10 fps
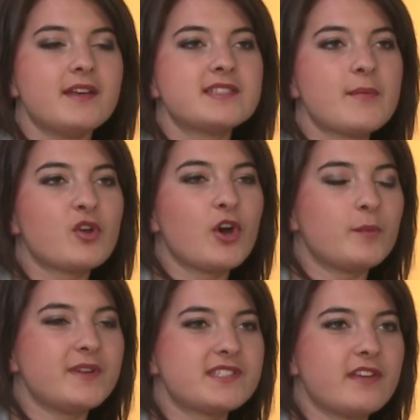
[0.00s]
Some
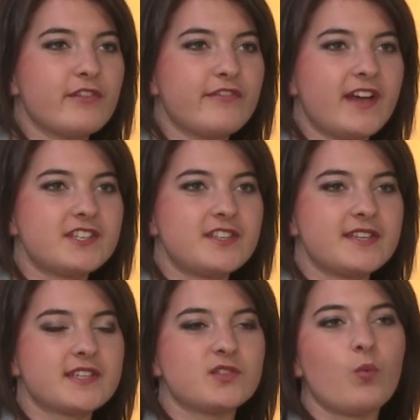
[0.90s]
economists have referred to
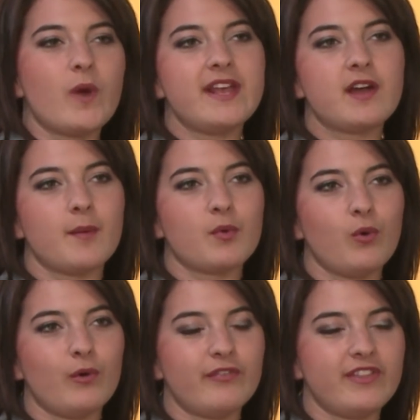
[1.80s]
this as a wake-up
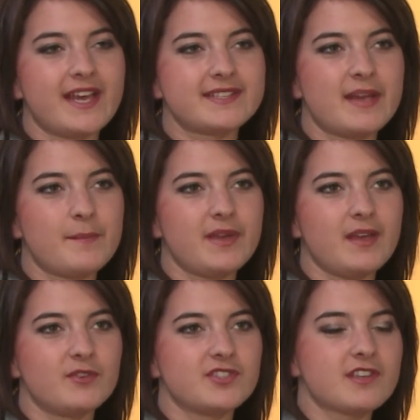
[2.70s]
call for the
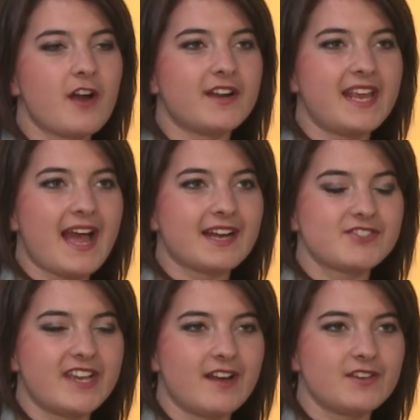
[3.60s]
SNB, which is currently
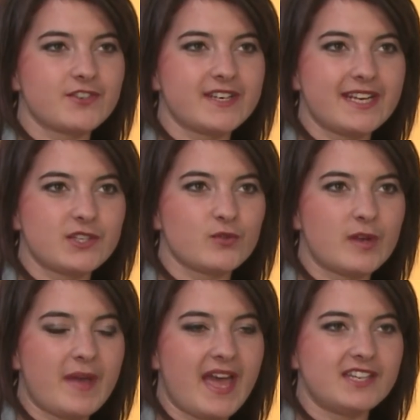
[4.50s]
acting under an
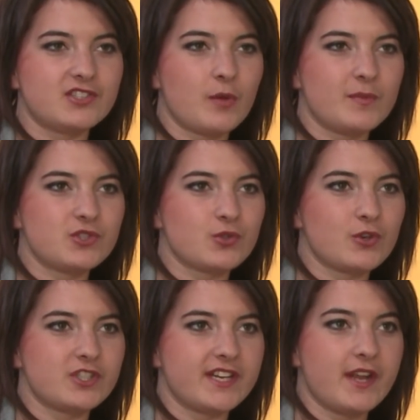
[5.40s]
interim head, Thomas
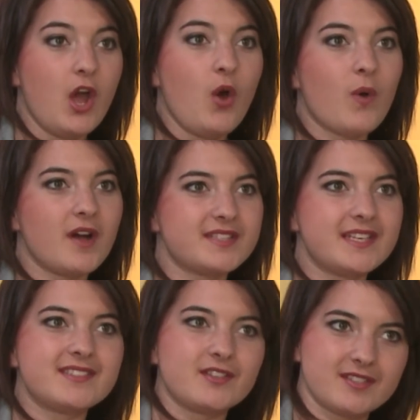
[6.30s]
Jordan, whilst they
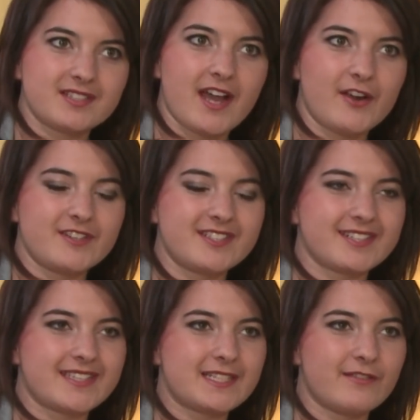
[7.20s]
still decide on a
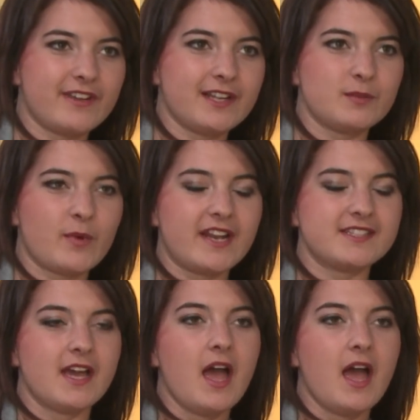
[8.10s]
successor for Hildebrand.